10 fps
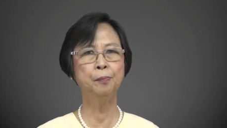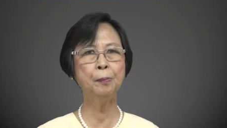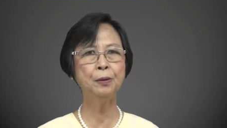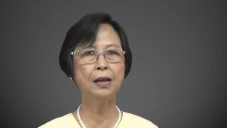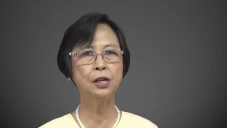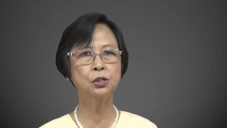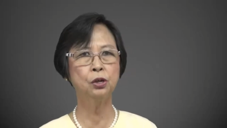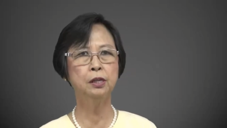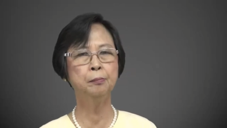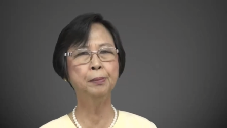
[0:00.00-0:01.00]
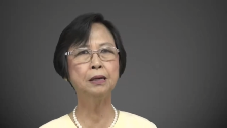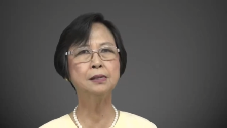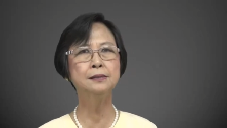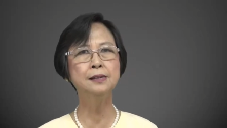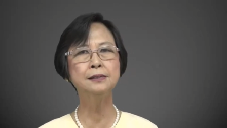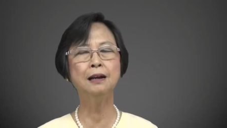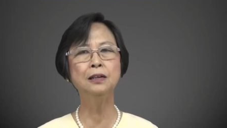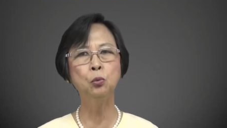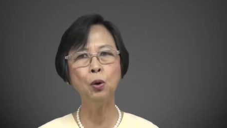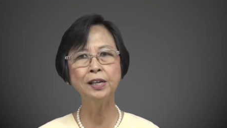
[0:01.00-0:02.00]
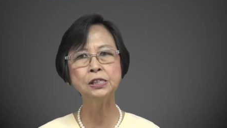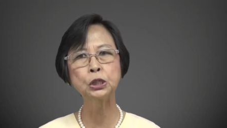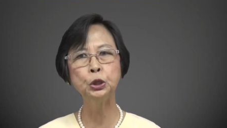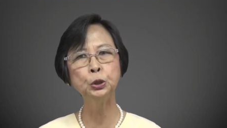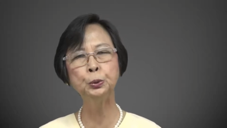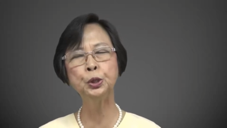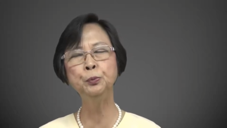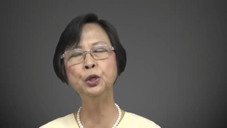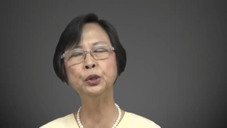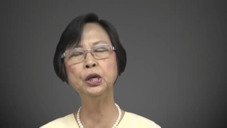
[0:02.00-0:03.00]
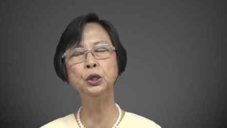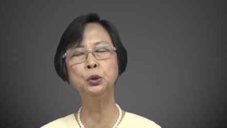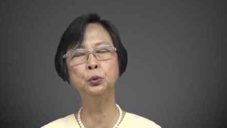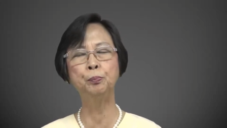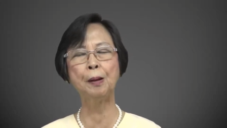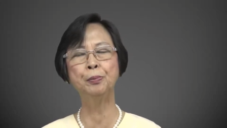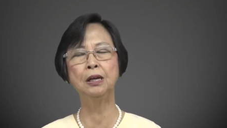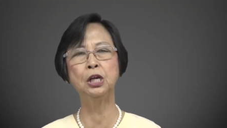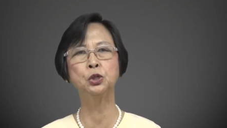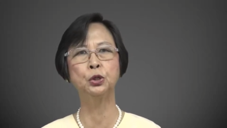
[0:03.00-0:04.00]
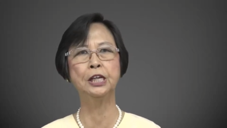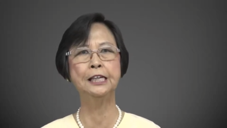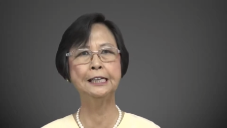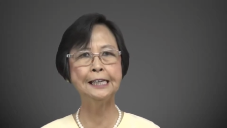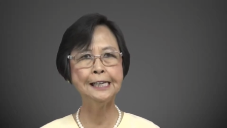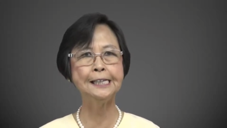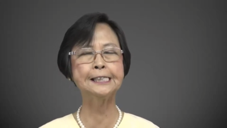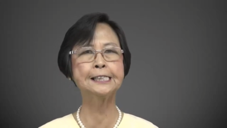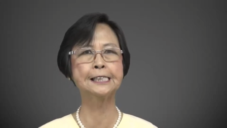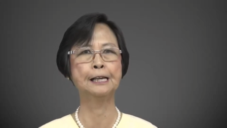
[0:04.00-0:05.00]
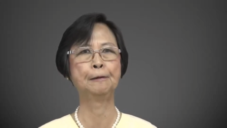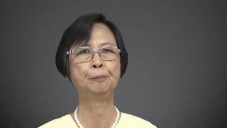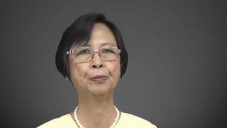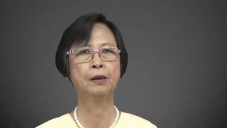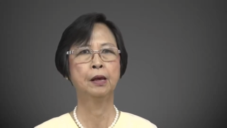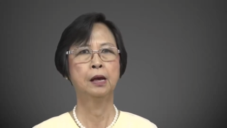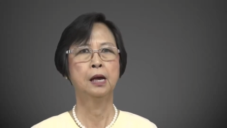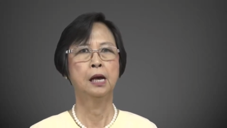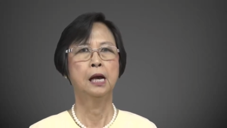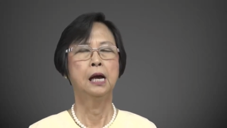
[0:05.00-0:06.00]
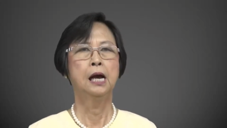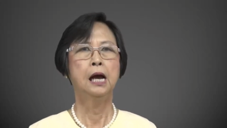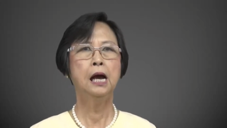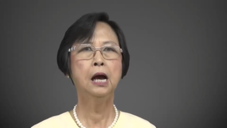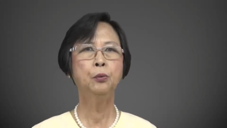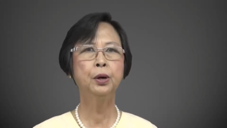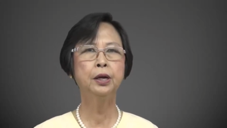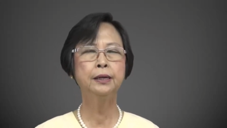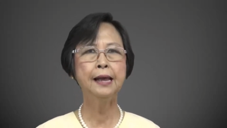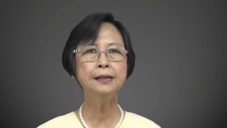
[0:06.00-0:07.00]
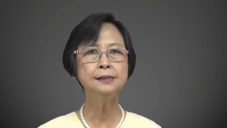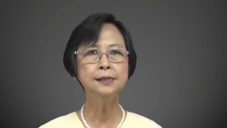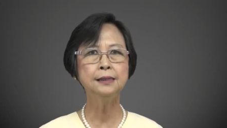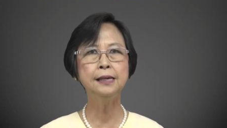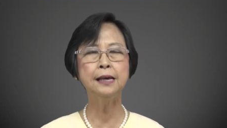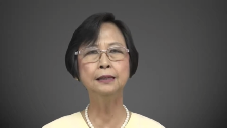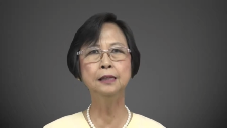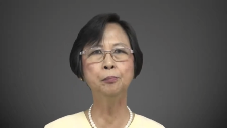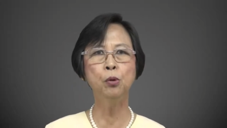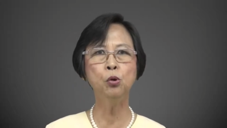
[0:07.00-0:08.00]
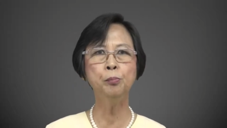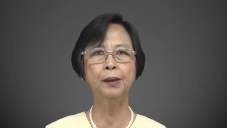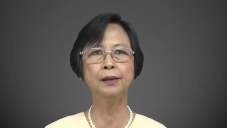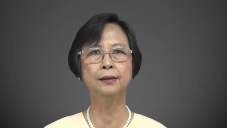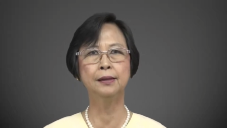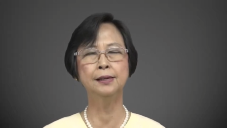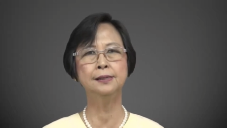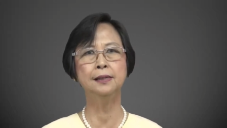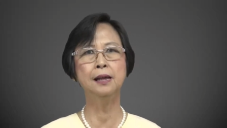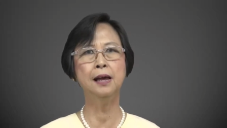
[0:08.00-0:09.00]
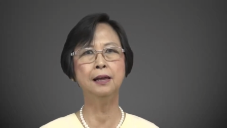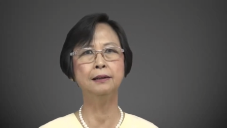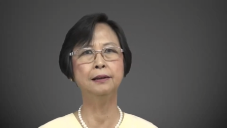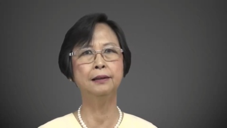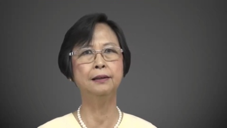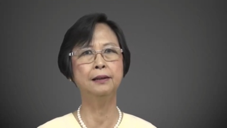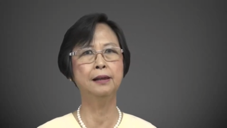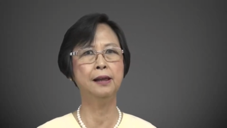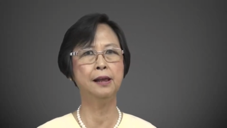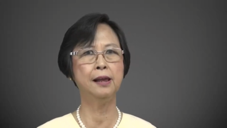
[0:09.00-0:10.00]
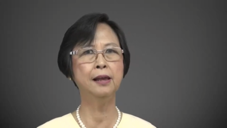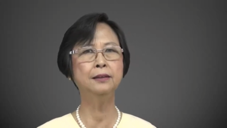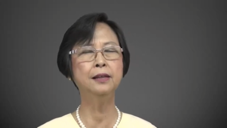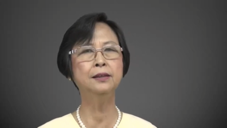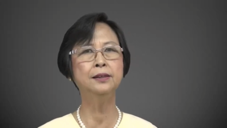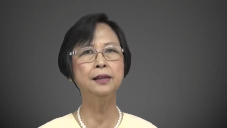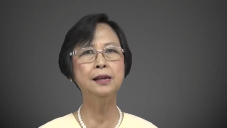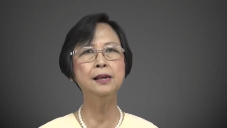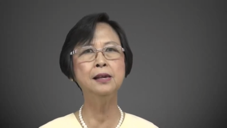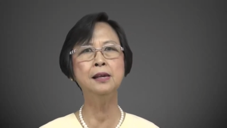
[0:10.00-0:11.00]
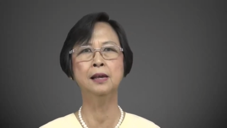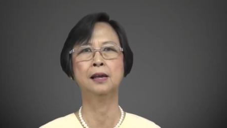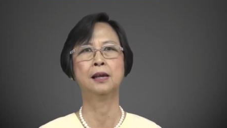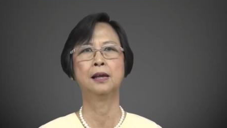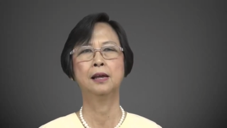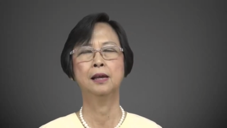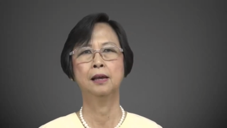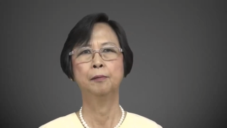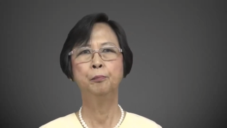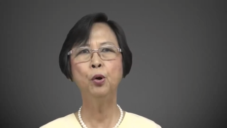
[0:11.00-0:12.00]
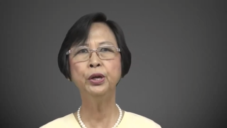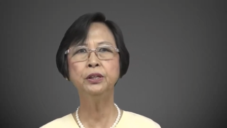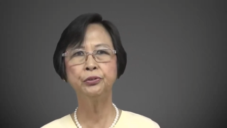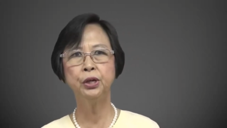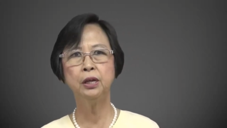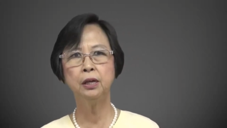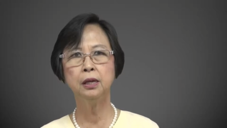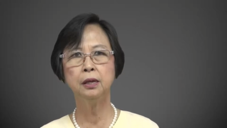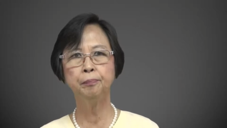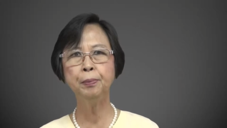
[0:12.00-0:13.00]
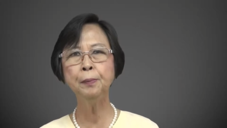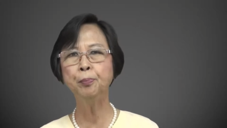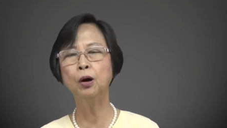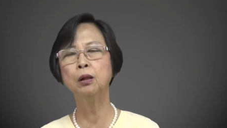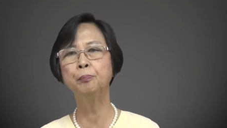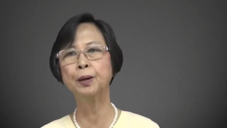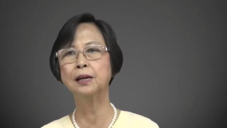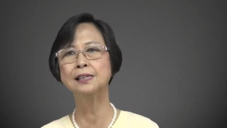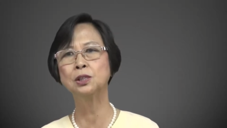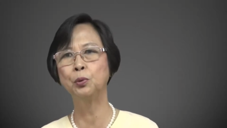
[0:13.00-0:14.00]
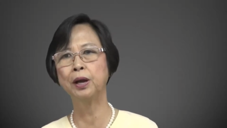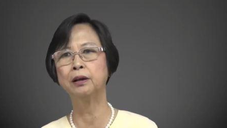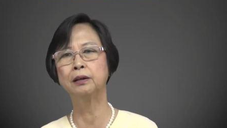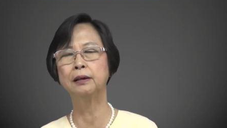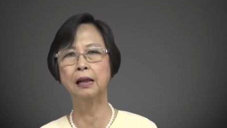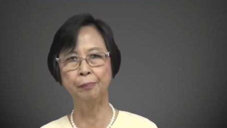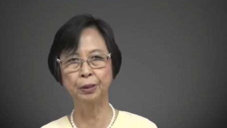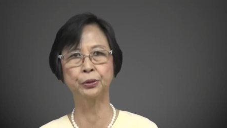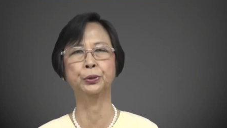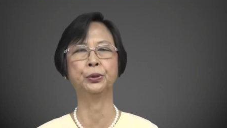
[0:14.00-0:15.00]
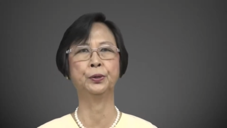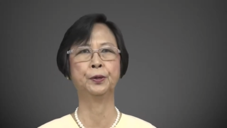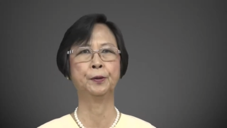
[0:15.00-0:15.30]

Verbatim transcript: the population because these are the ones contributing to population increase. Our density at the moment is 383.3 people per square kilometer.